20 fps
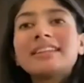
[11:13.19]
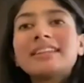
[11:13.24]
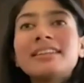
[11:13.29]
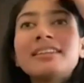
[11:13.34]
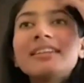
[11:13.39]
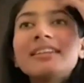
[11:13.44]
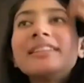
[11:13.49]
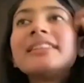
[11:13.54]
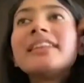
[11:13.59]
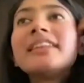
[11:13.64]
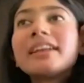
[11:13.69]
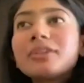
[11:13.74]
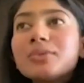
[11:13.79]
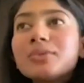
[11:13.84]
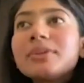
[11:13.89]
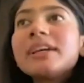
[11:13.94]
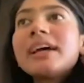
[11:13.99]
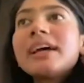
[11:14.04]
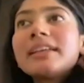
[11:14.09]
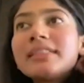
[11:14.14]
And in that
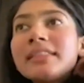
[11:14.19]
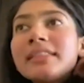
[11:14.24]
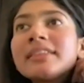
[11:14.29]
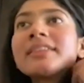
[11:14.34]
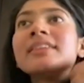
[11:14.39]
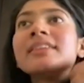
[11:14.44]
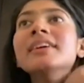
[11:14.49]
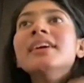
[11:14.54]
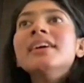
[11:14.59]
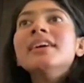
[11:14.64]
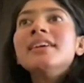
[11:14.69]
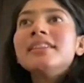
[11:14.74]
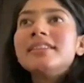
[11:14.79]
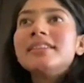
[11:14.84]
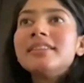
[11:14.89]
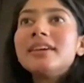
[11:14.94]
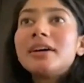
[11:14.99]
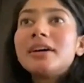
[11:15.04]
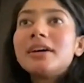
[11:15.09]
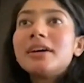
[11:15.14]
way, I think,
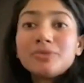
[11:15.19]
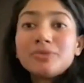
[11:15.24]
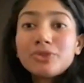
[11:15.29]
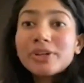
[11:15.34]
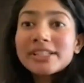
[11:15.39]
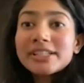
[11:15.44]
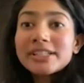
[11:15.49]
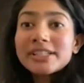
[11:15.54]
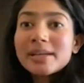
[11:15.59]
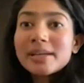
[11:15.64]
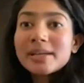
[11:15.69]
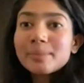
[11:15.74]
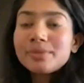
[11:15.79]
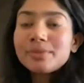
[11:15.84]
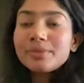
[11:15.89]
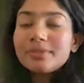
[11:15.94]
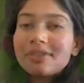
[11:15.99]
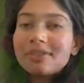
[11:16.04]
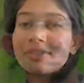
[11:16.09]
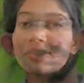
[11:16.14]
for
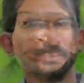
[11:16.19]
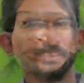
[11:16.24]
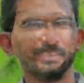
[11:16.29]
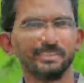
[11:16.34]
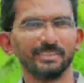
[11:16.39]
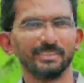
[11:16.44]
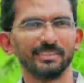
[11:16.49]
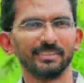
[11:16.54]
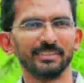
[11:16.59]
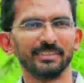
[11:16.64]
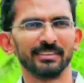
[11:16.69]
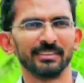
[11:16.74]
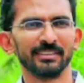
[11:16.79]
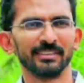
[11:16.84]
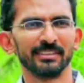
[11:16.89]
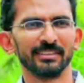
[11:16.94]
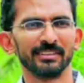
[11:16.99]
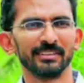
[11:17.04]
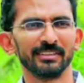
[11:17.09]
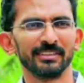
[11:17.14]
example, director
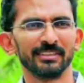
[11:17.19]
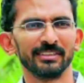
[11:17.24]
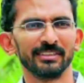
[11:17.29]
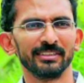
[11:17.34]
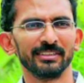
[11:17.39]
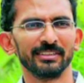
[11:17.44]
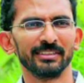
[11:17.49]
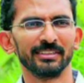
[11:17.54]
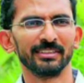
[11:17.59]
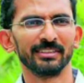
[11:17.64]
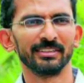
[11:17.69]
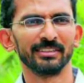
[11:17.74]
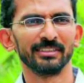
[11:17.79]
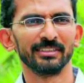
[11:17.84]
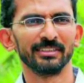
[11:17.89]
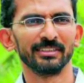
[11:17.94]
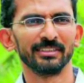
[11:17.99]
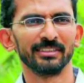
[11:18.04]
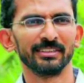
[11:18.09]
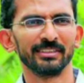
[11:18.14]
Shekhar Kamula, he's
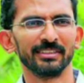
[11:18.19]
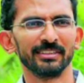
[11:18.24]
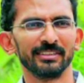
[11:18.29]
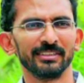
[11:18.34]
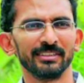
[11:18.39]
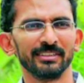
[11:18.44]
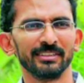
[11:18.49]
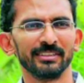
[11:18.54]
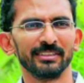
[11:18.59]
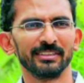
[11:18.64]
phenomenal.